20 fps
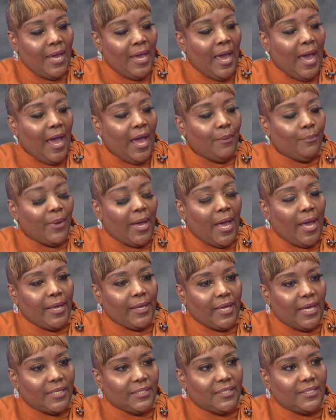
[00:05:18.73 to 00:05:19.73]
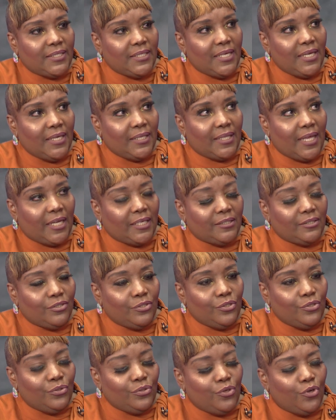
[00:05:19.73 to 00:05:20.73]
I can say that
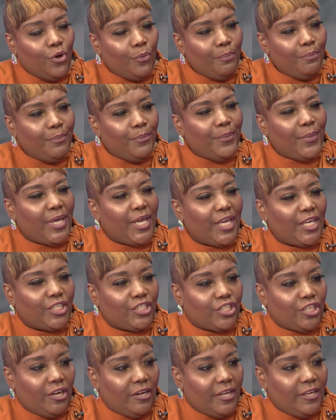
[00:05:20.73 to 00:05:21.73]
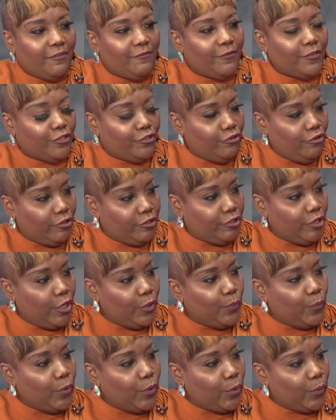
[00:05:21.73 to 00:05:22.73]
no major infrastructural
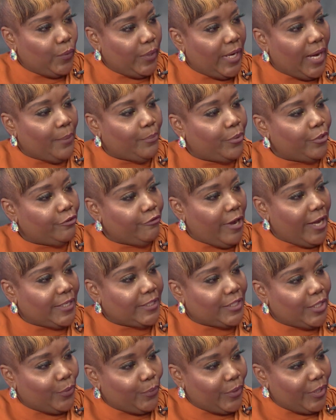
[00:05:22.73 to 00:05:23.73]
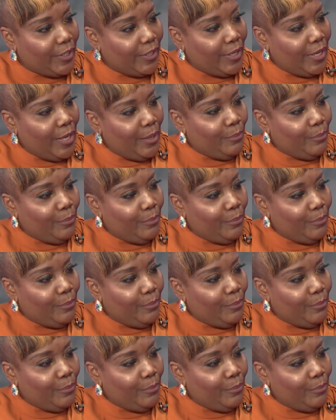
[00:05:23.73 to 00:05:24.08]
work will happen right away